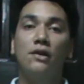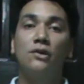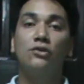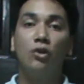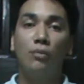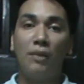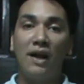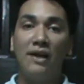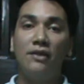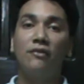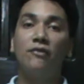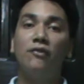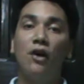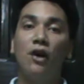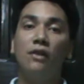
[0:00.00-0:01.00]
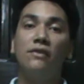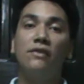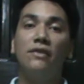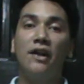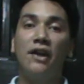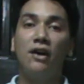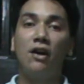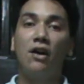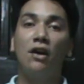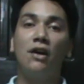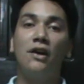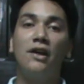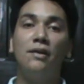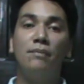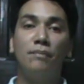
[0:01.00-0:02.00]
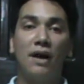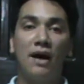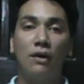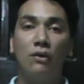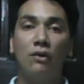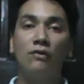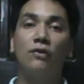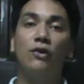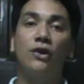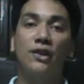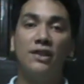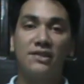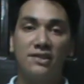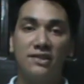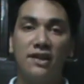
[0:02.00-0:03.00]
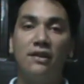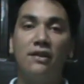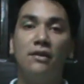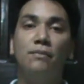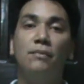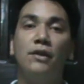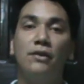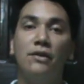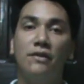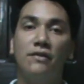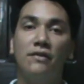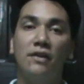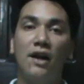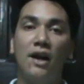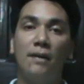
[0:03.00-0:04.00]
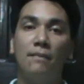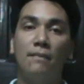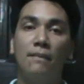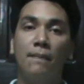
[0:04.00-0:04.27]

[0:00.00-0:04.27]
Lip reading: So by default, they are in power for an extended period of time.